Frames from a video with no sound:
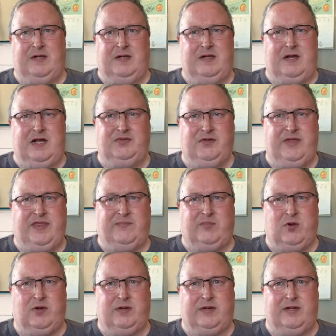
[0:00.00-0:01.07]
I enjoyed the
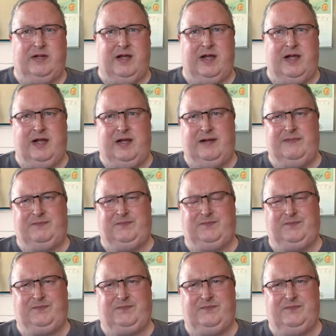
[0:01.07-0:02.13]
book. The
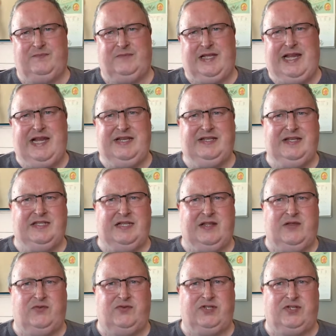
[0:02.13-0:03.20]
ending's a
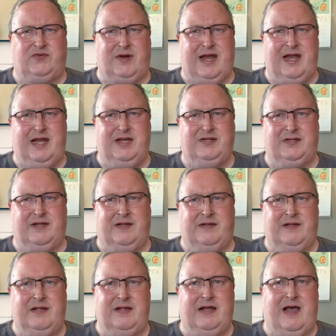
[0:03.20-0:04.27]
little strange. I
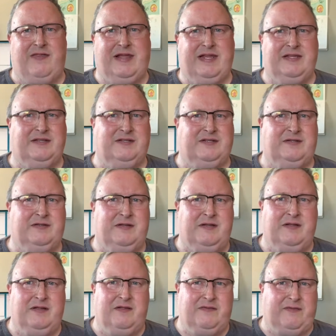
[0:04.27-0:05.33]
think it's
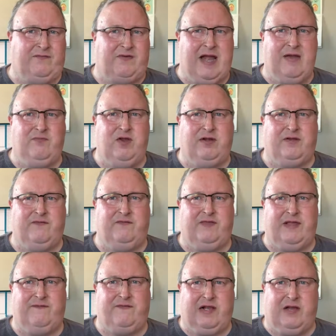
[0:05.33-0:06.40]
the framework of
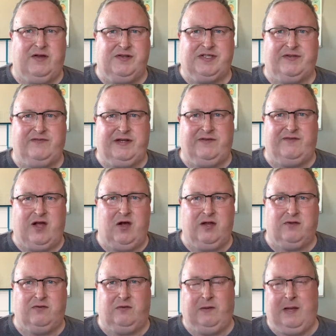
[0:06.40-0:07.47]
the philosophy of
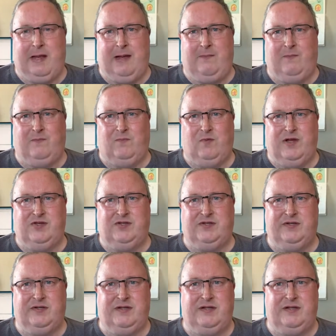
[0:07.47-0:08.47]
Hegel, which